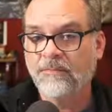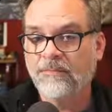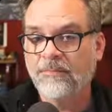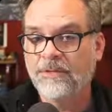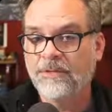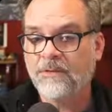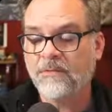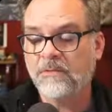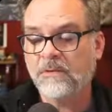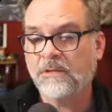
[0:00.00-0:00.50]

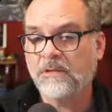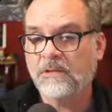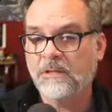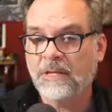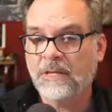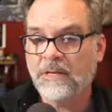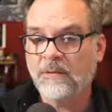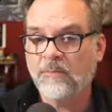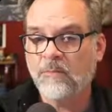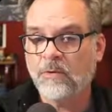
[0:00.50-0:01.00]
to
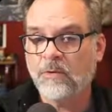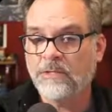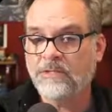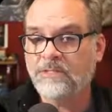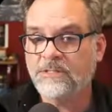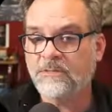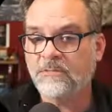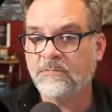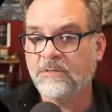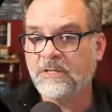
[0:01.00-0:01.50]
reclaim what
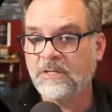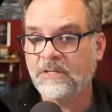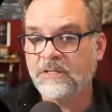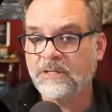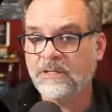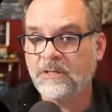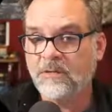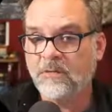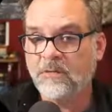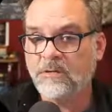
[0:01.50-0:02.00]
is
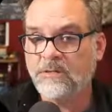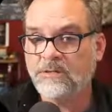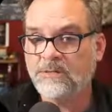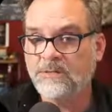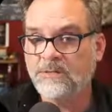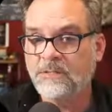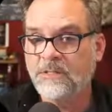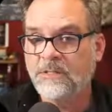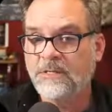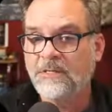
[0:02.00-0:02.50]
uniquely yours,